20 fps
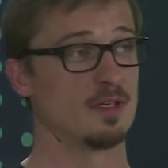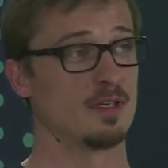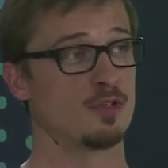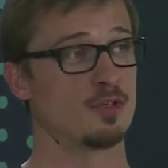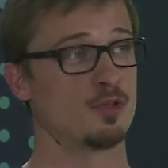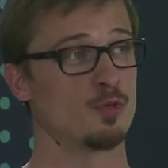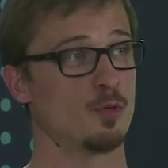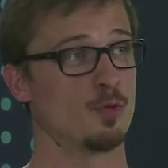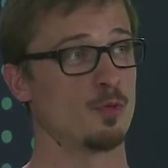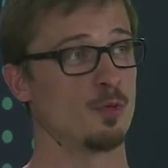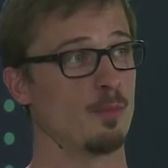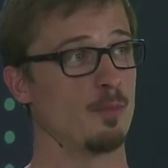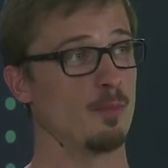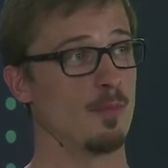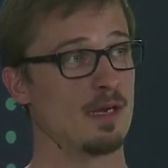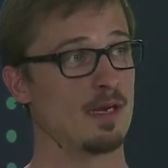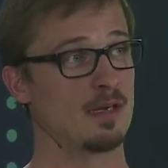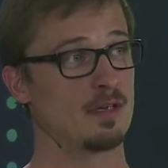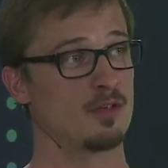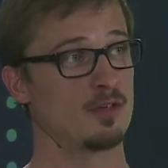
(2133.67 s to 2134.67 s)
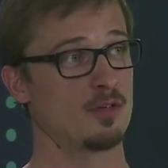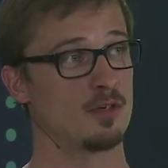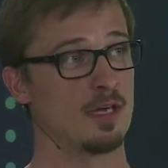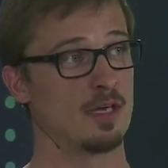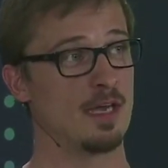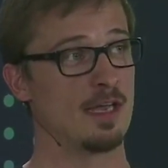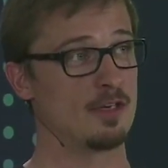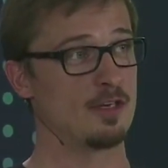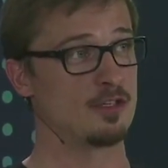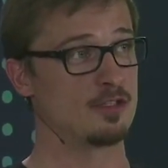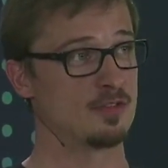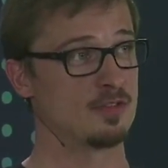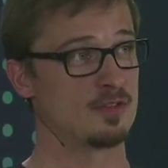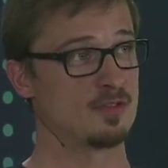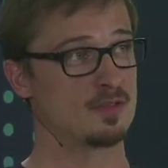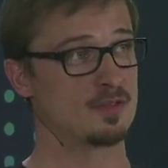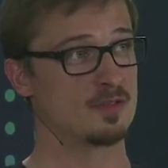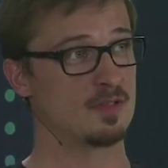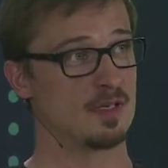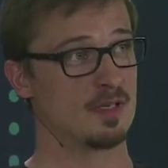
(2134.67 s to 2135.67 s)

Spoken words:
to make your agents